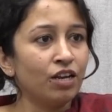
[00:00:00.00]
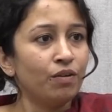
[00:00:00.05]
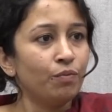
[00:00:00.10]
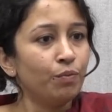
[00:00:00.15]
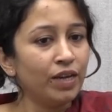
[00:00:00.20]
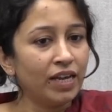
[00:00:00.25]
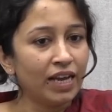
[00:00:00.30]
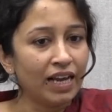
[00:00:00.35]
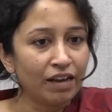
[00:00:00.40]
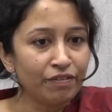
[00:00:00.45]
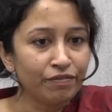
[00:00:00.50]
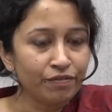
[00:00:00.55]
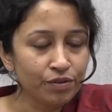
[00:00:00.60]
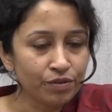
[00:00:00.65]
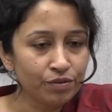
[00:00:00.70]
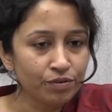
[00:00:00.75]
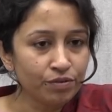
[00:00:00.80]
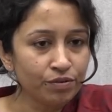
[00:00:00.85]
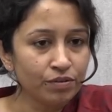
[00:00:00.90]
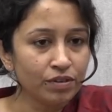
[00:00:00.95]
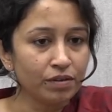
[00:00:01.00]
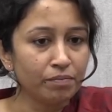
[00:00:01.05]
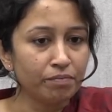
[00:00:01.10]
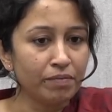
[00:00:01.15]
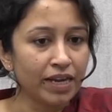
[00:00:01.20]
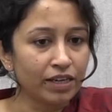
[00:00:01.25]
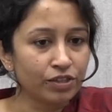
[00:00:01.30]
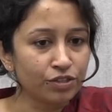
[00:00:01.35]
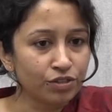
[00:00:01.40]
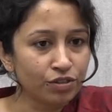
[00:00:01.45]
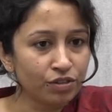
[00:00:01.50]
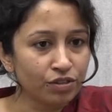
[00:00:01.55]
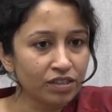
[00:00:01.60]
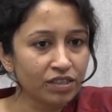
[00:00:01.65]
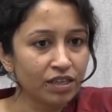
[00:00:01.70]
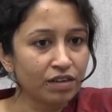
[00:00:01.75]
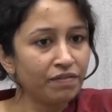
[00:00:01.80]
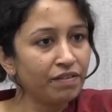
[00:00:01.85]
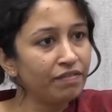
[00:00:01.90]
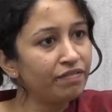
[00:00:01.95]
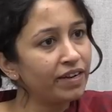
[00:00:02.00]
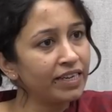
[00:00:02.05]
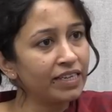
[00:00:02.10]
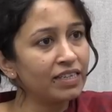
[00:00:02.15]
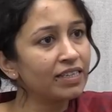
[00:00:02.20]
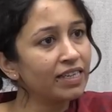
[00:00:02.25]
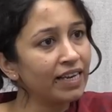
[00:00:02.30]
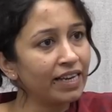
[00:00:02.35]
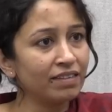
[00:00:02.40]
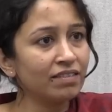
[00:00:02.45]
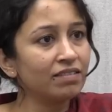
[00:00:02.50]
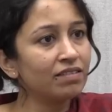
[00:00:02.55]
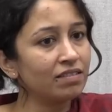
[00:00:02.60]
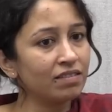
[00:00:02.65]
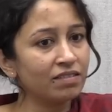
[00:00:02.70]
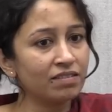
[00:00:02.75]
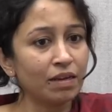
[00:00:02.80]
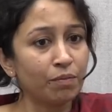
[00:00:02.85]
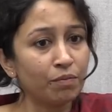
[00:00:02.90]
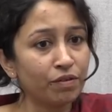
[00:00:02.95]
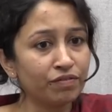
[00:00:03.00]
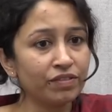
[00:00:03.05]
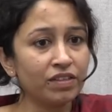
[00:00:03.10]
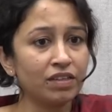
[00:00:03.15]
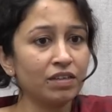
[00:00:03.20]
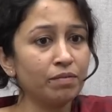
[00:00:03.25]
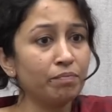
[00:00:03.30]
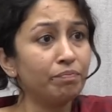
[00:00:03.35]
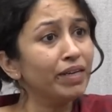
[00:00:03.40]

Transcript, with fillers: we have to make sure that we fight against some of the